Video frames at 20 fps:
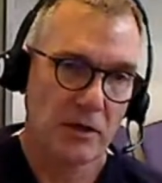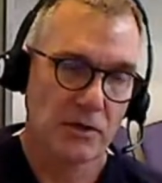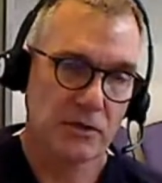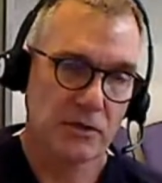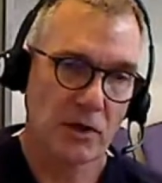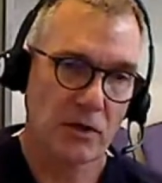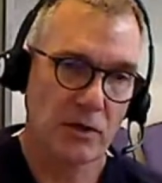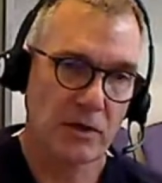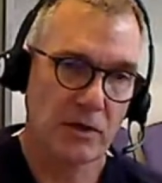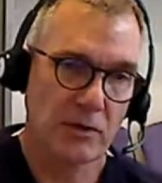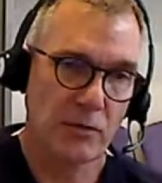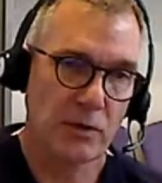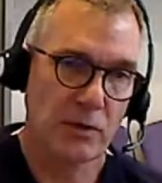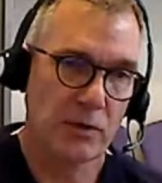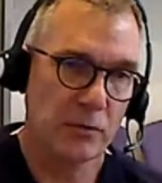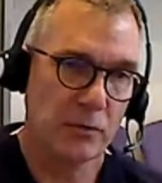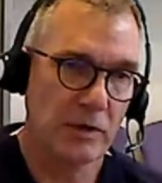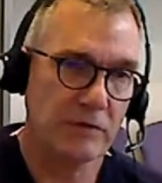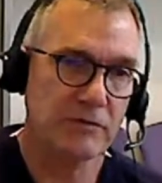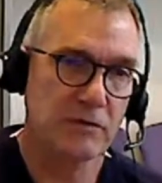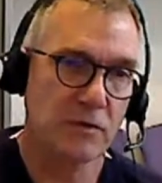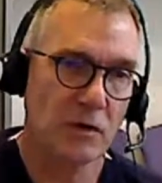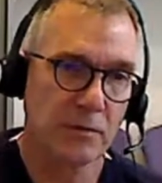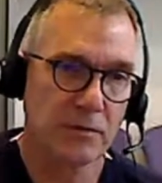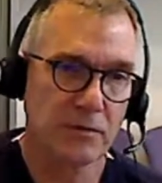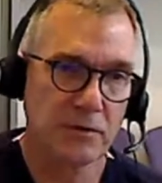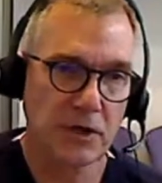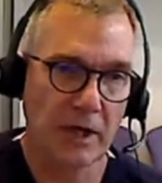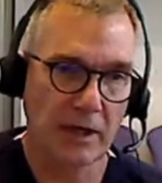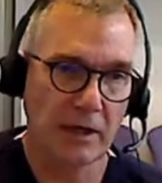So we, we've
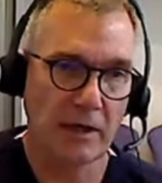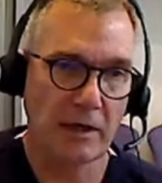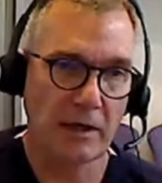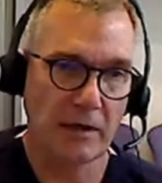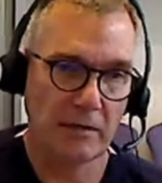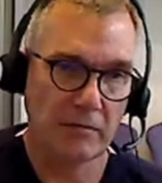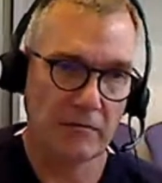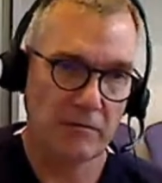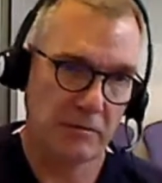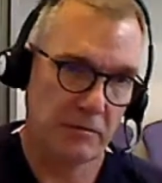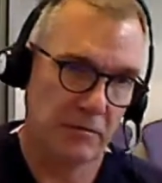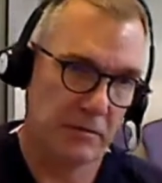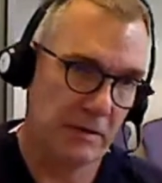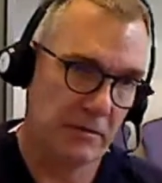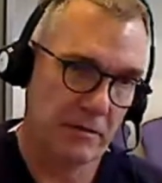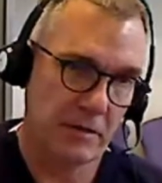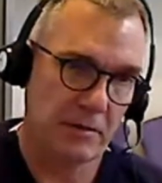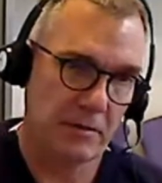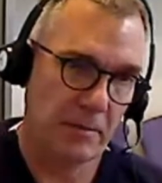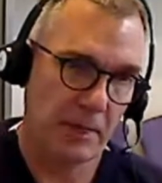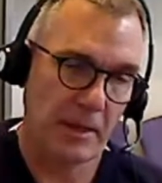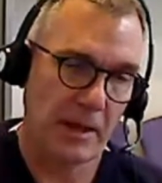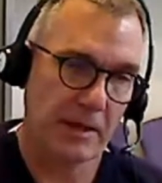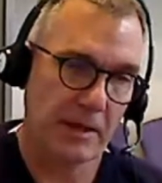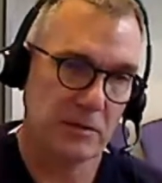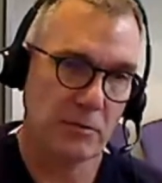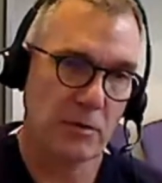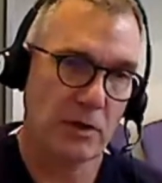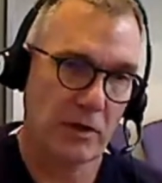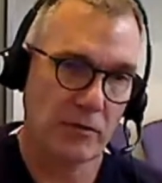stopped checking um,
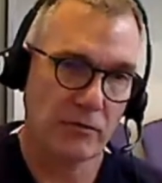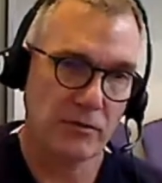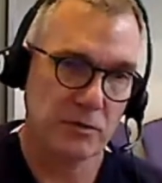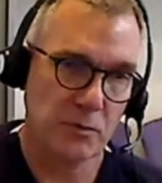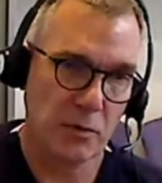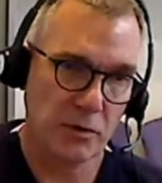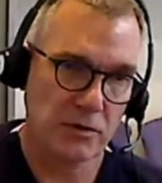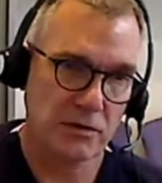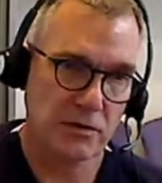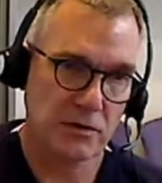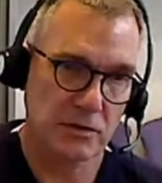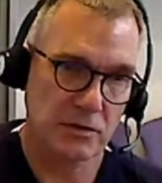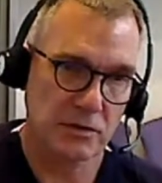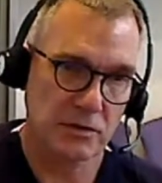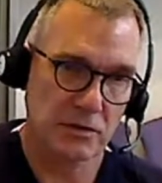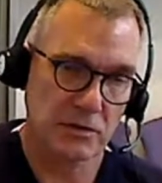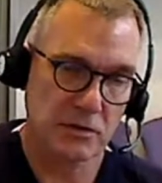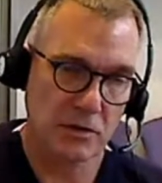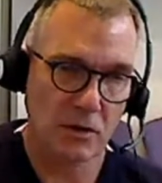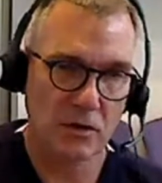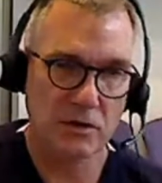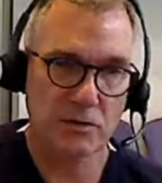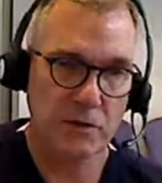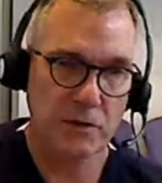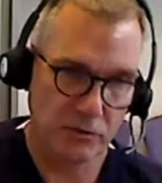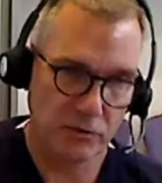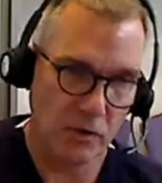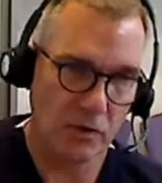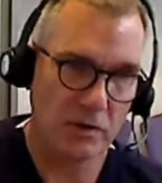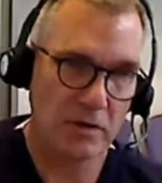antibody responses. As long as
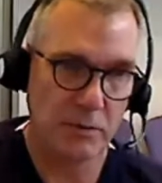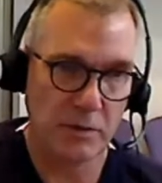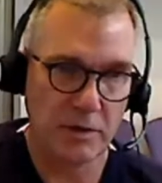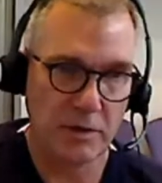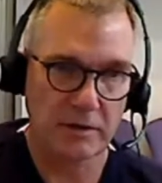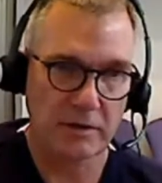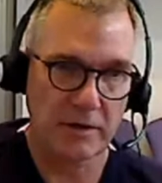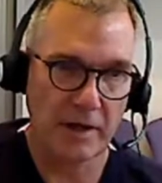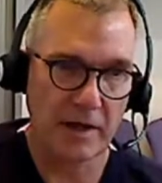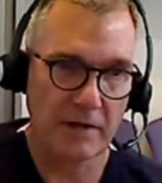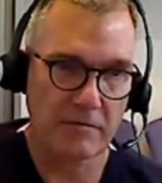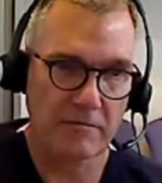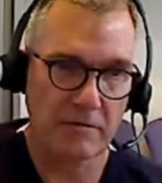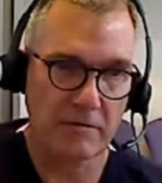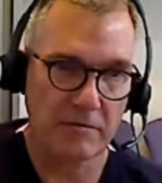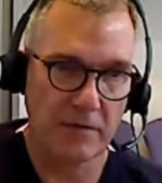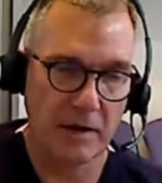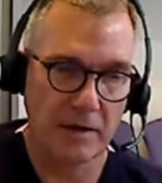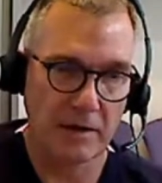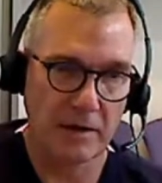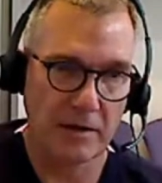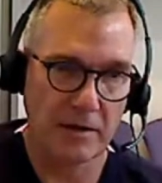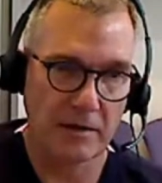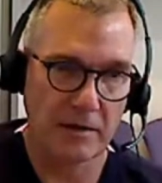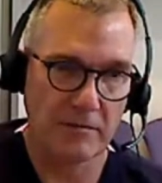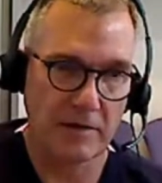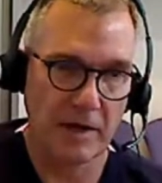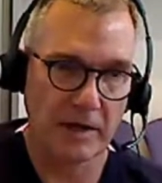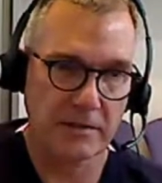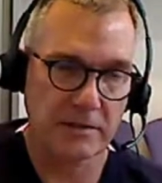we've documented they have the, uh,
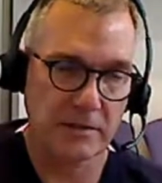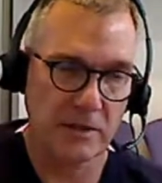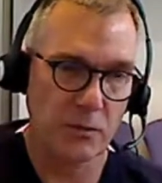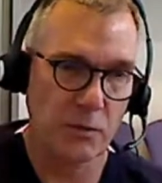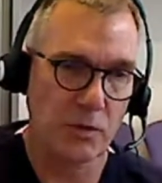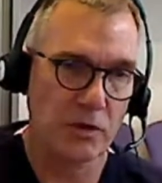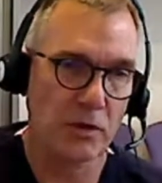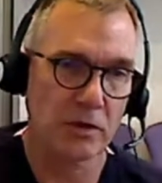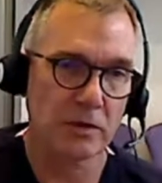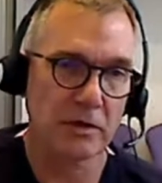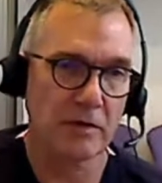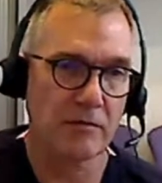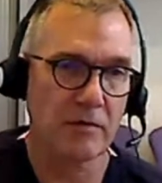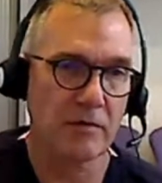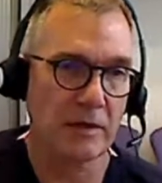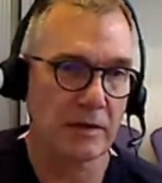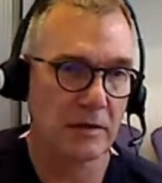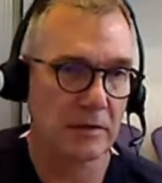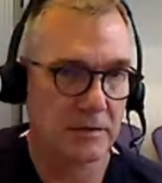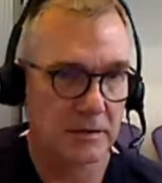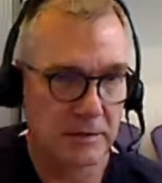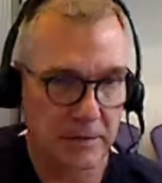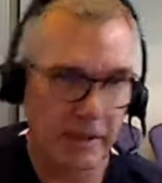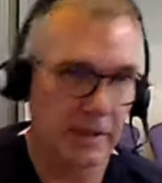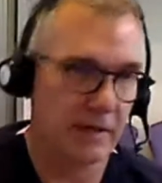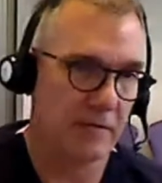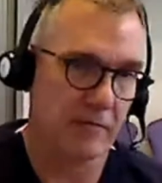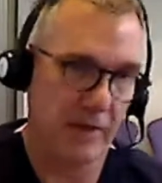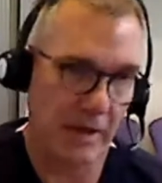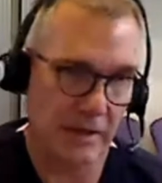the vaccine, we're not giving
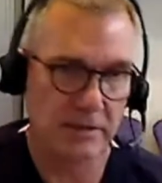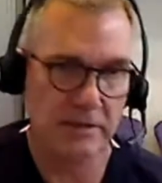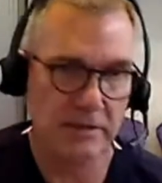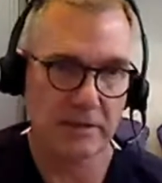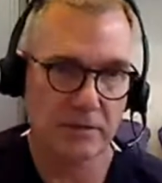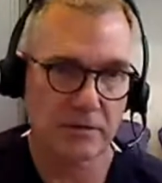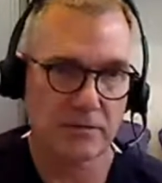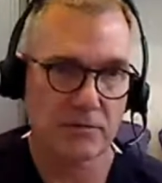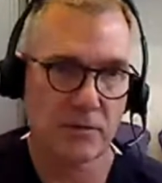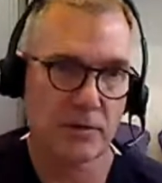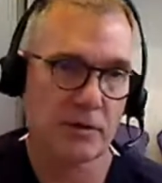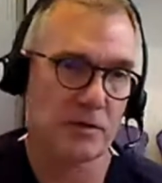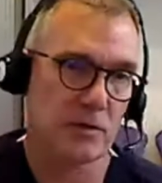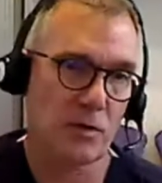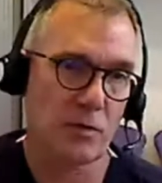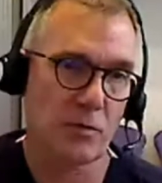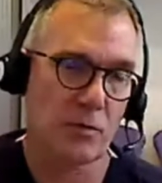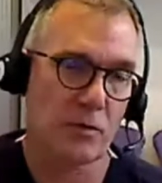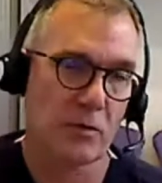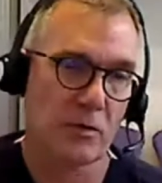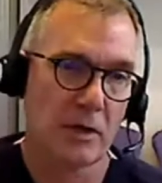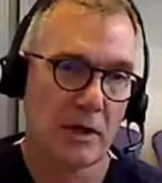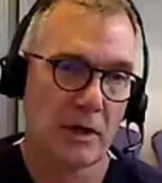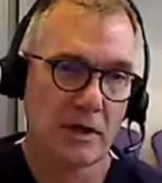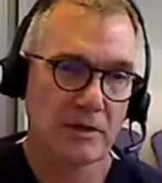second vaccines, for example.